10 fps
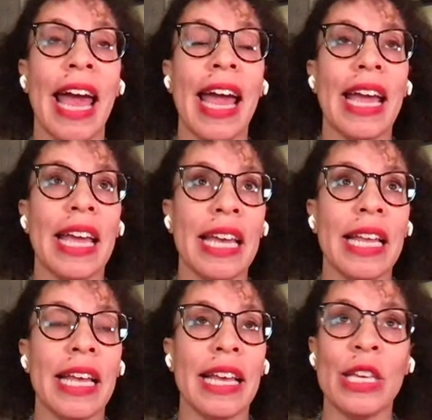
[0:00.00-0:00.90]
at
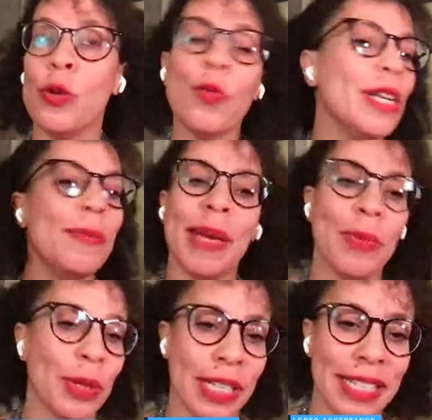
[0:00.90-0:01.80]
it, you wouldn't
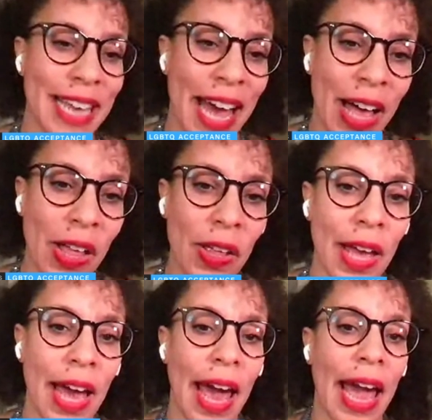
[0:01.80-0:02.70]
be able to
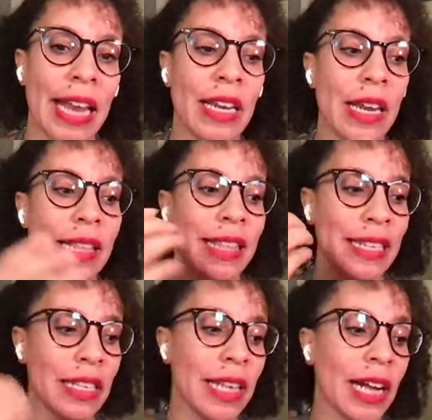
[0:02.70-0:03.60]
tell. And
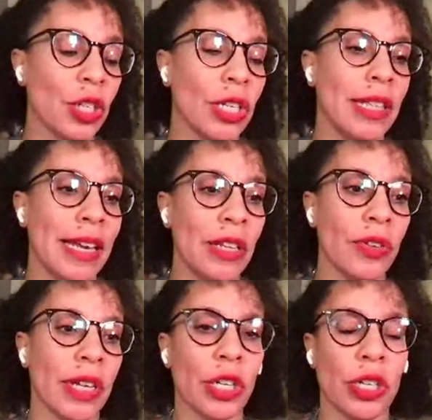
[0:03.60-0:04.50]
this is actually the
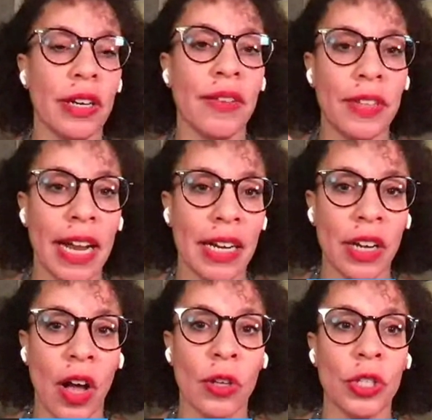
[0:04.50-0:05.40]
intersection of
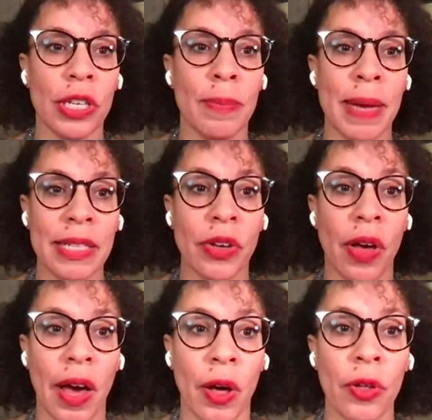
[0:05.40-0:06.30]
technology and
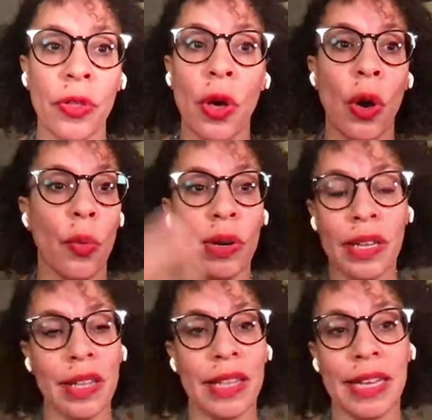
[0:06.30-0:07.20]
mental health.
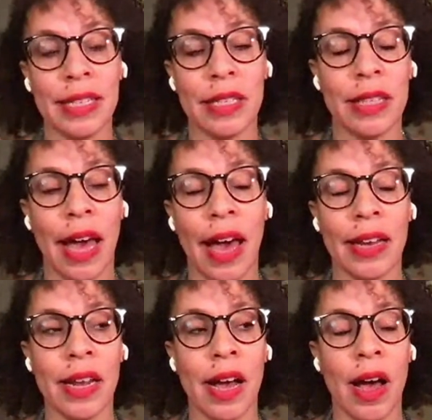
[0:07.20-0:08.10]
One of the things
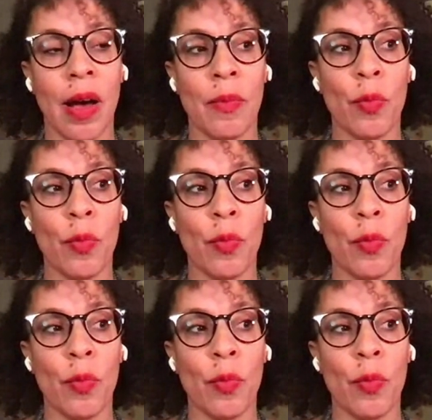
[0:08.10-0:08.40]
that